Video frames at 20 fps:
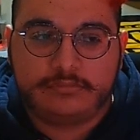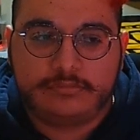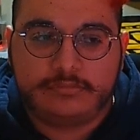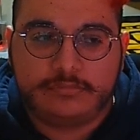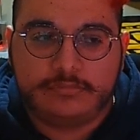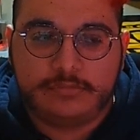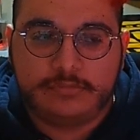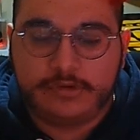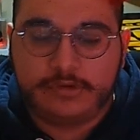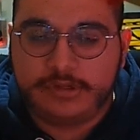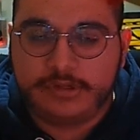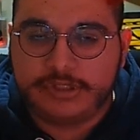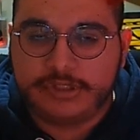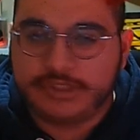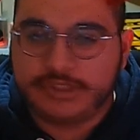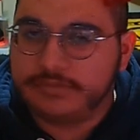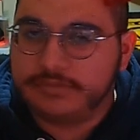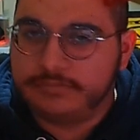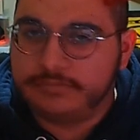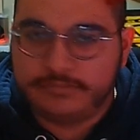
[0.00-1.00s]
warning,
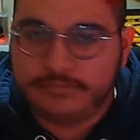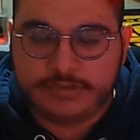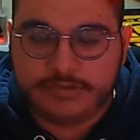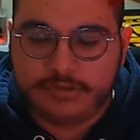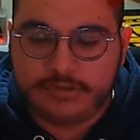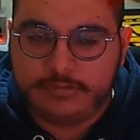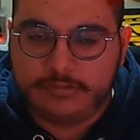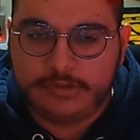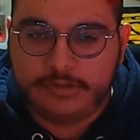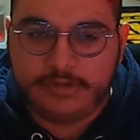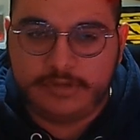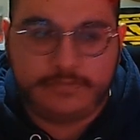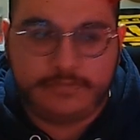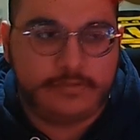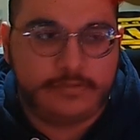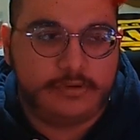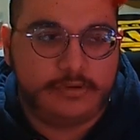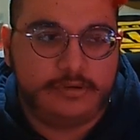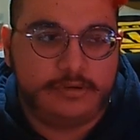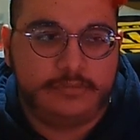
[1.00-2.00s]
just trigger warning
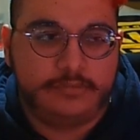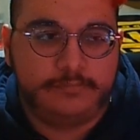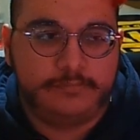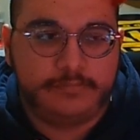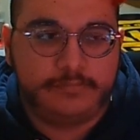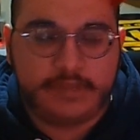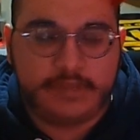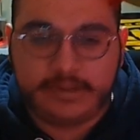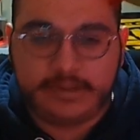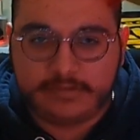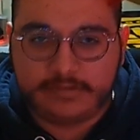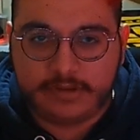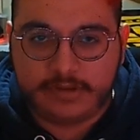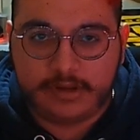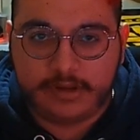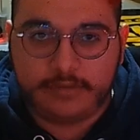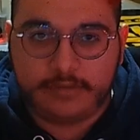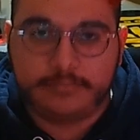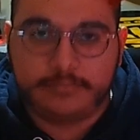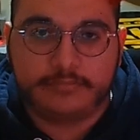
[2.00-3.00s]
for
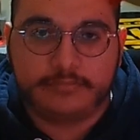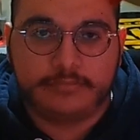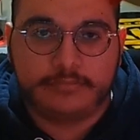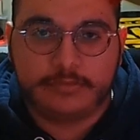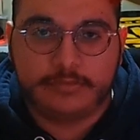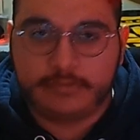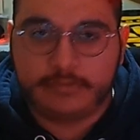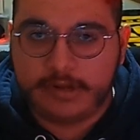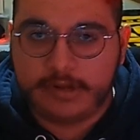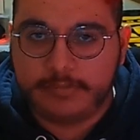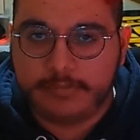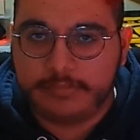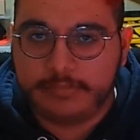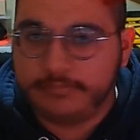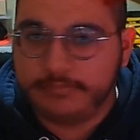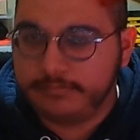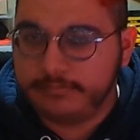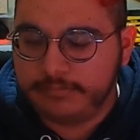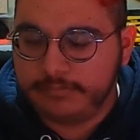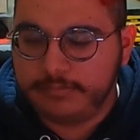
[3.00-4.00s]
essay, grape.
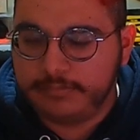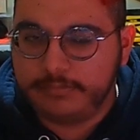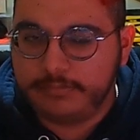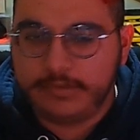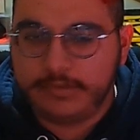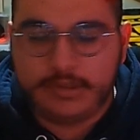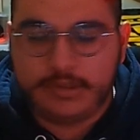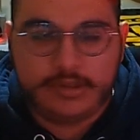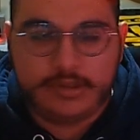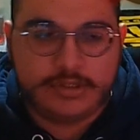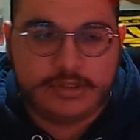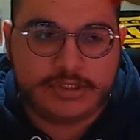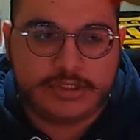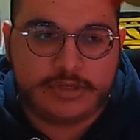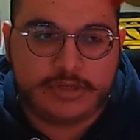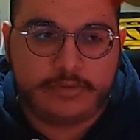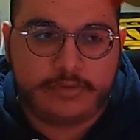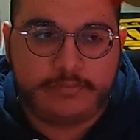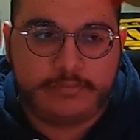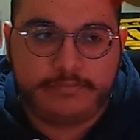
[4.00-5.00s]

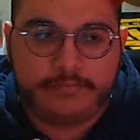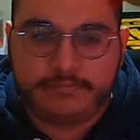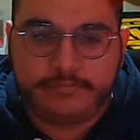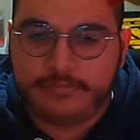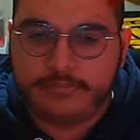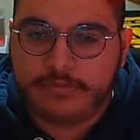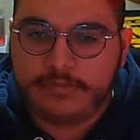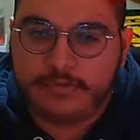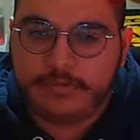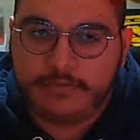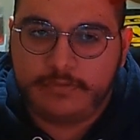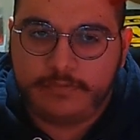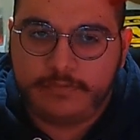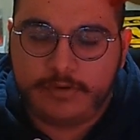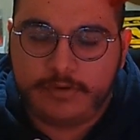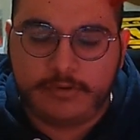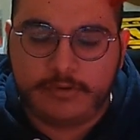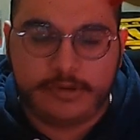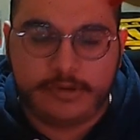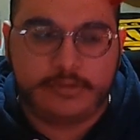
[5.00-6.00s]
So fair
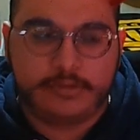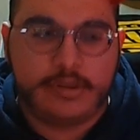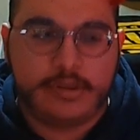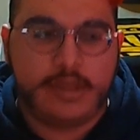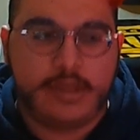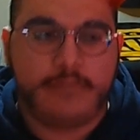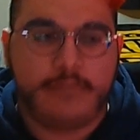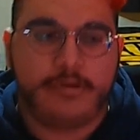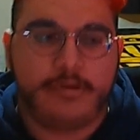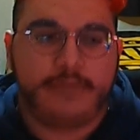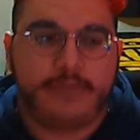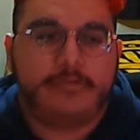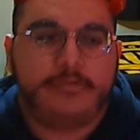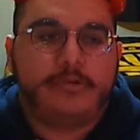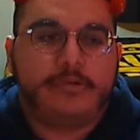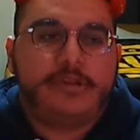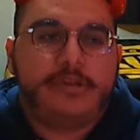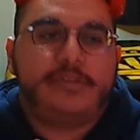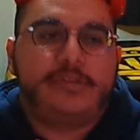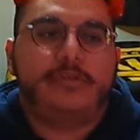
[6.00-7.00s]
warning. But
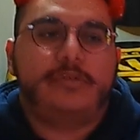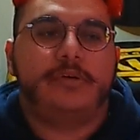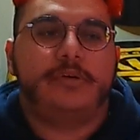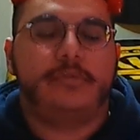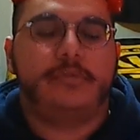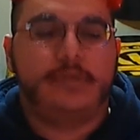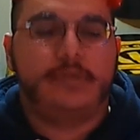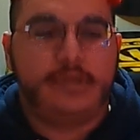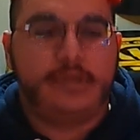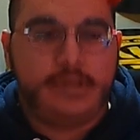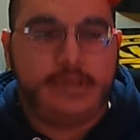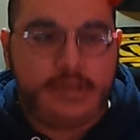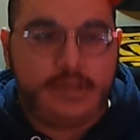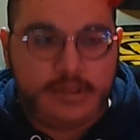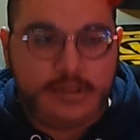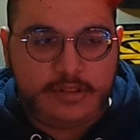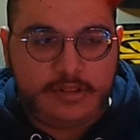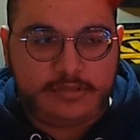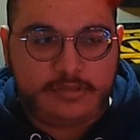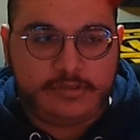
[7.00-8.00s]
going into it,
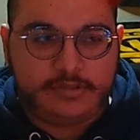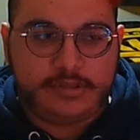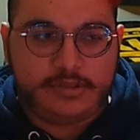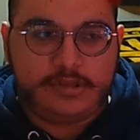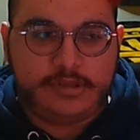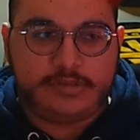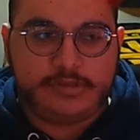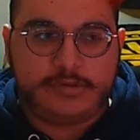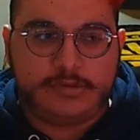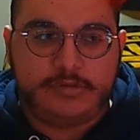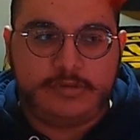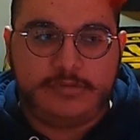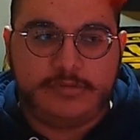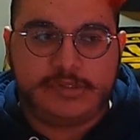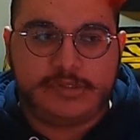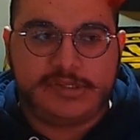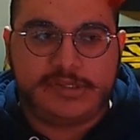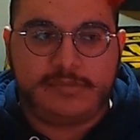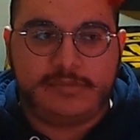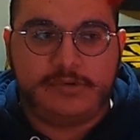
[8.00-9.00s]
the thing I was probably most
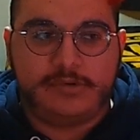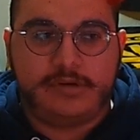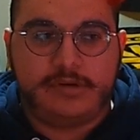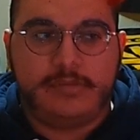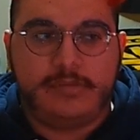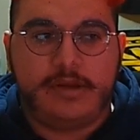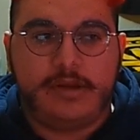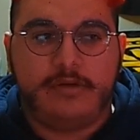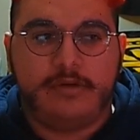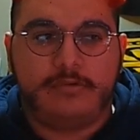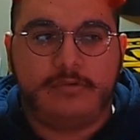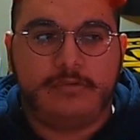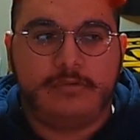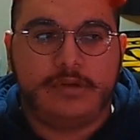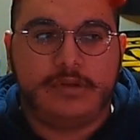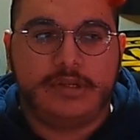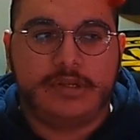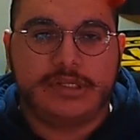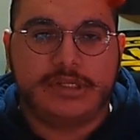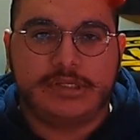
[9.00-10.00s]
disappointed about
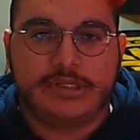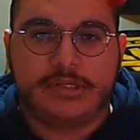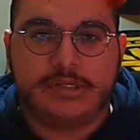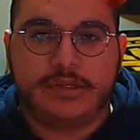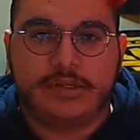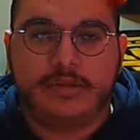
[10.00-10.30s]
was